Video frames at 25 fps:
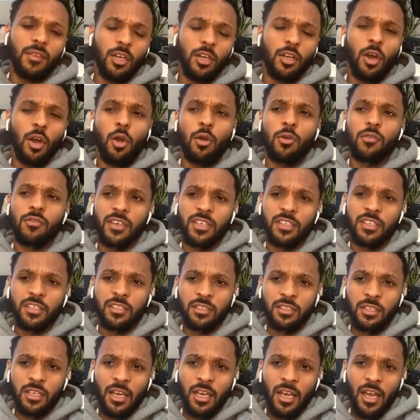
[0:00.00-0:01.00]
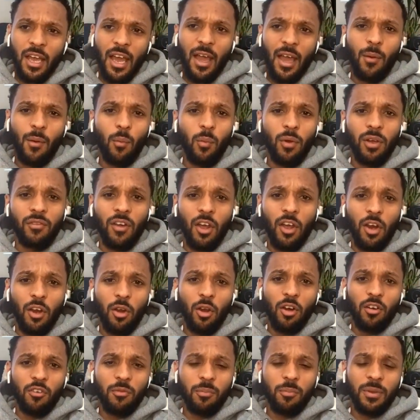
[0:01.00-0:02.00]
COVID. And with a
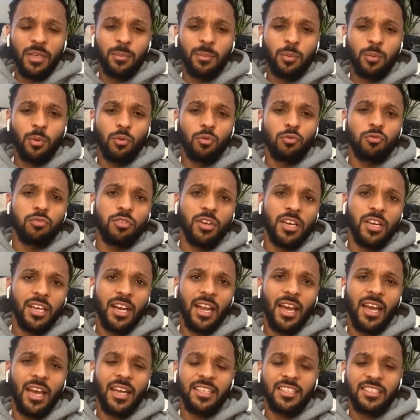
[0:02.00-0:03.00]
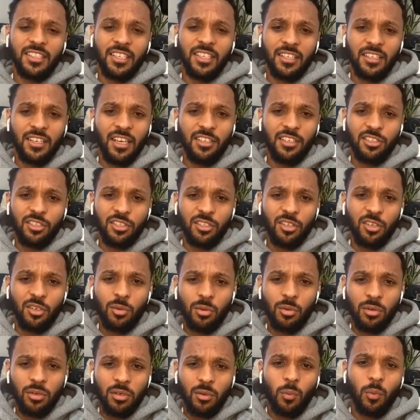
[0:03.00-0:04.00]
lot of people realizing that, you know
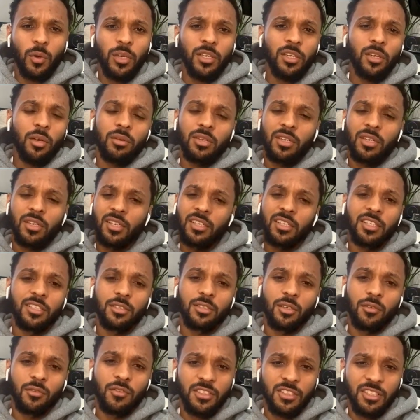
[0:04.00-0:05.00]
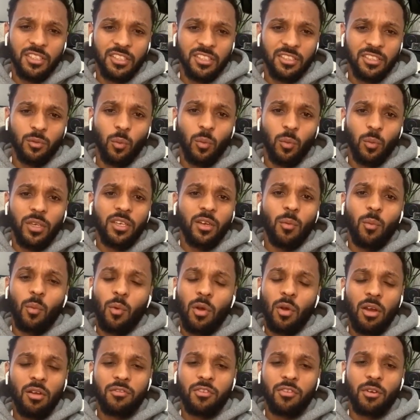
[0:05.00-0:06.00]
what, we don't need these offices. We can
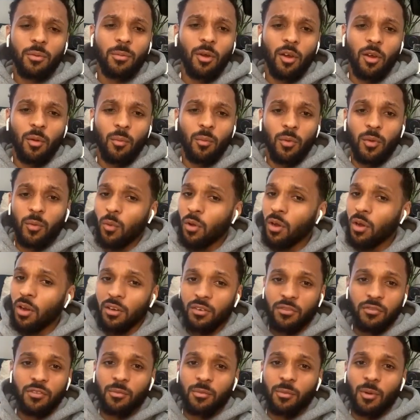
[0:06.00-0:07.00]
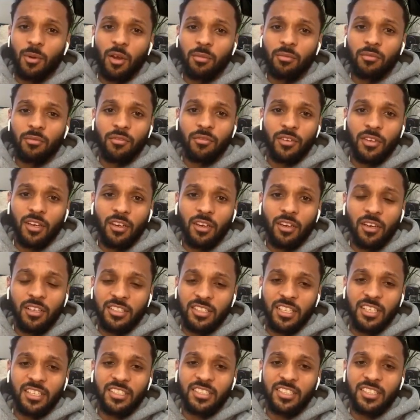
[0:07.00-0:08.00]
work from home. We've worked from home for the last
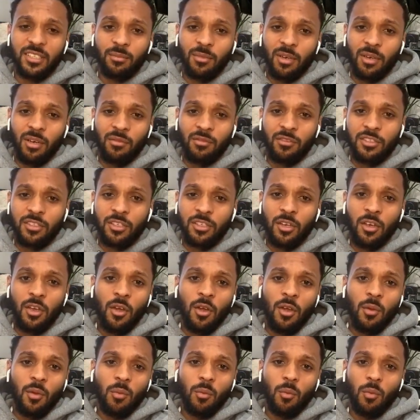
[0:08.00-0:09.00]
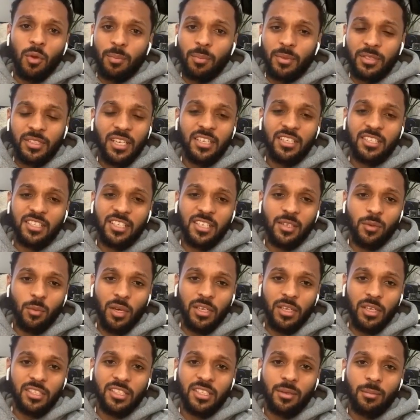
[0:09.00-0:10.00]
18 months. We're potentially
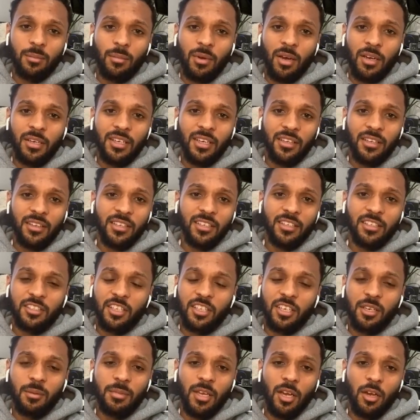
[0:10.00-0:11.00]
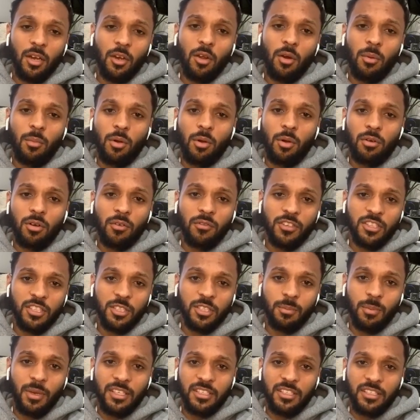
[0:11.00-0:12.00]
wasting money. I think there's going to be a lot more office
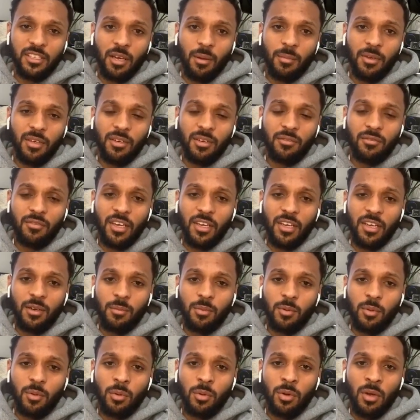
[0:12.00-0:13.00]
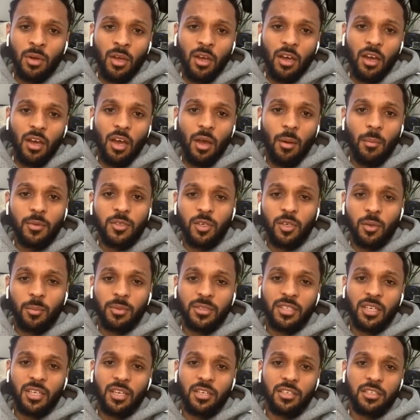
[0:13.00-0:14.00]
space coming available. So
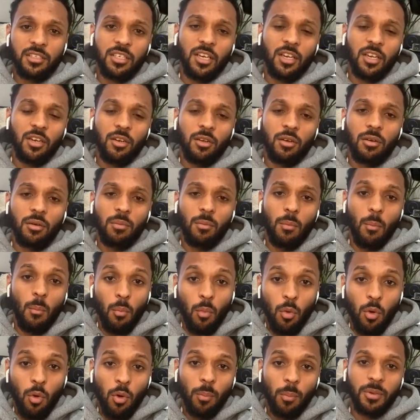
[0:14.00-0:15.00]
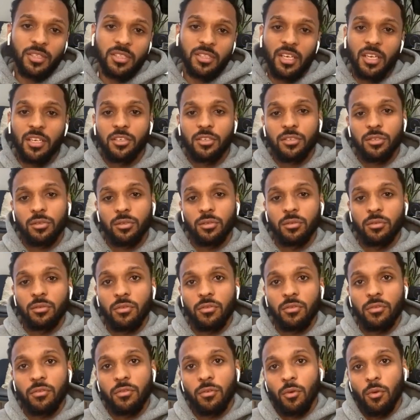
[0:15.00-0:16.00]
potentially a lot more potential
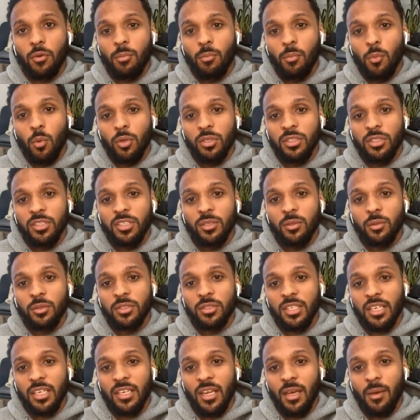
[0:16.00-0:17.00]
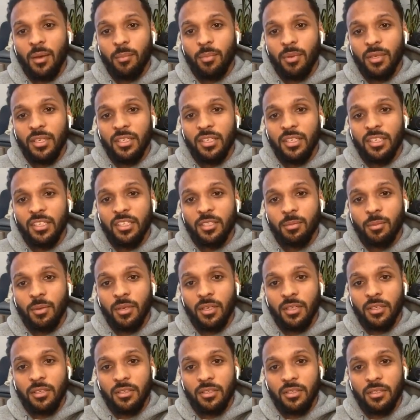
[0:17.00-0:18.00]
for more deals in that PD
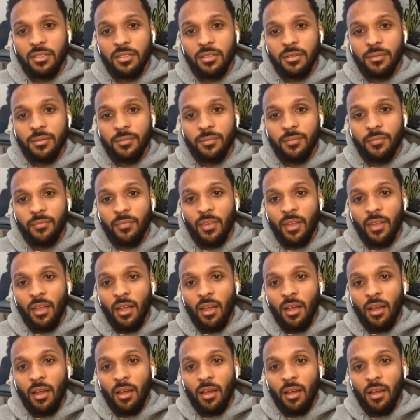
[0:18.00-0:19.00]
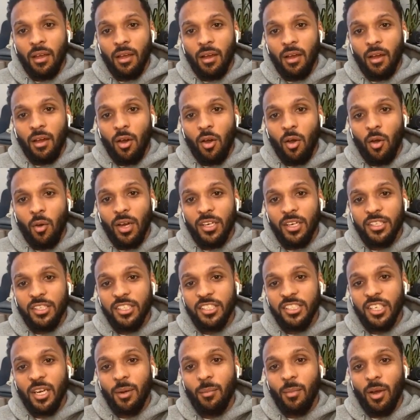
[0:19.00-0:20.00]
space. Oh, I should
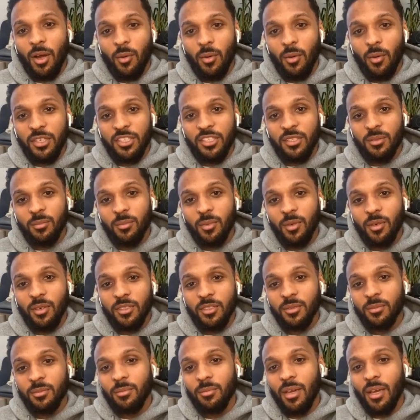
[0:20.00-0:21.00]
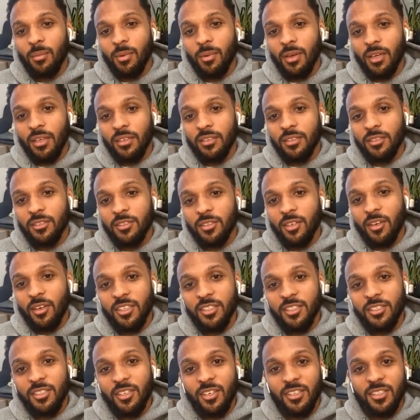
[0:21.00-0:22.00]
check my question box. My bad. Sorry,
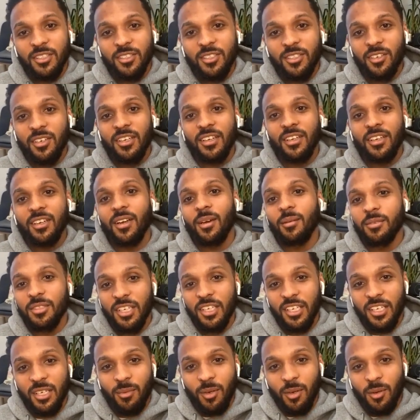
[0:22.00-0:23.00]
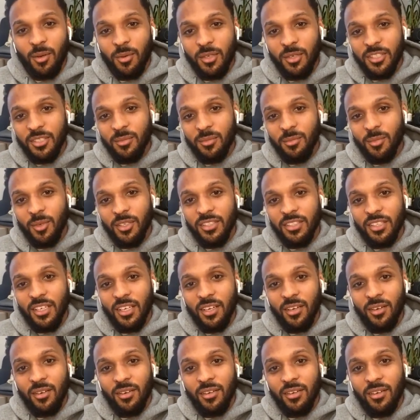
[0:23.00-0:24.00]
sorry, sorry. I'm checking my question box
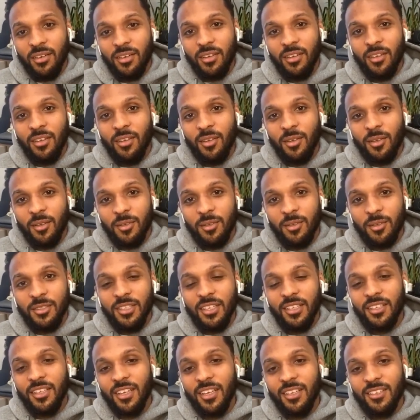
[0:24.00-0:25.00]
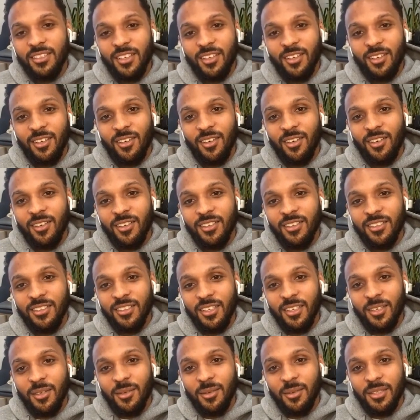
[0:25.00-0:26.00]
now. Who said that so I can go and answer
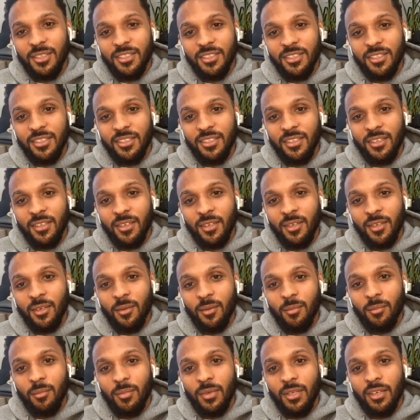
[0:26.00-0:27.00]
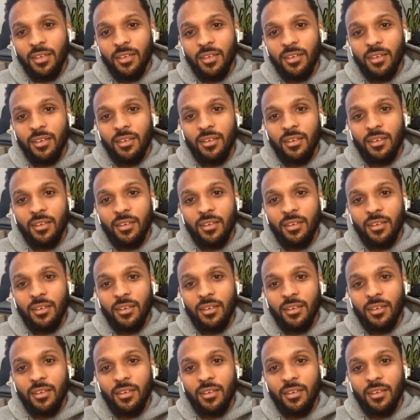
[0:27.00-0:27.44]
their question? Miller.